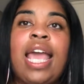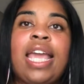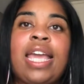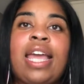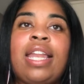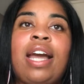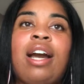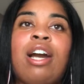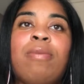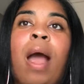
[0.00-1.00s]
And
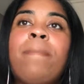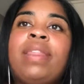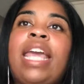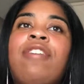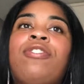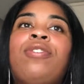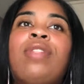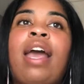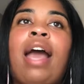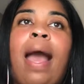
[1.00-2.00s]
I'm thankful
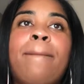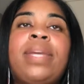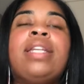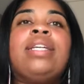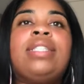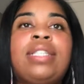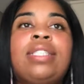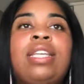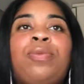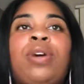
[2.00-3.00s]
that I've been
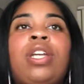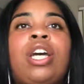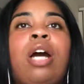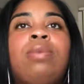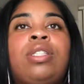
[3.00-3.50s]
consistent when it comes